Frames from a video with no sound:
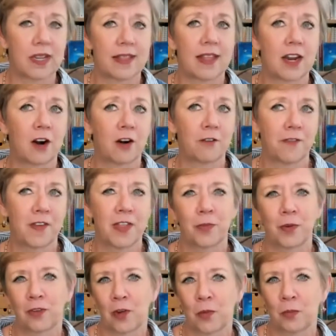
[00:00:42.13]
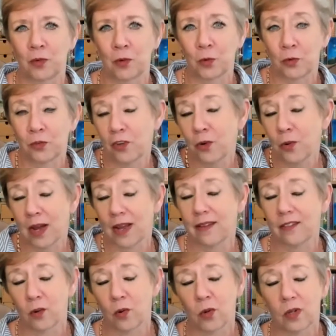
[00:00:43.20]
and then our fifth was homeschooled to high
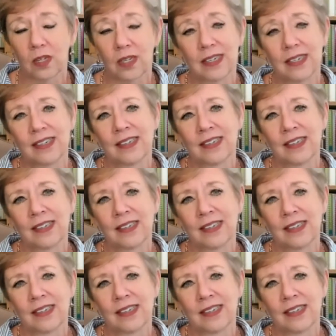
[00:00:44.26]
school,